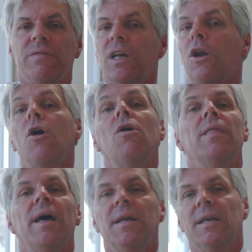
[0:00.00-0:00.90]
you've done all
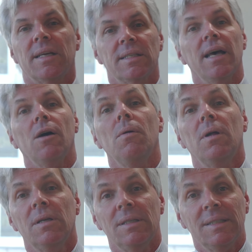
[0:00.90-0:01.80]
that in Excel,
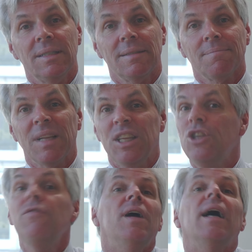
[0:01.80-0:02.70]
you've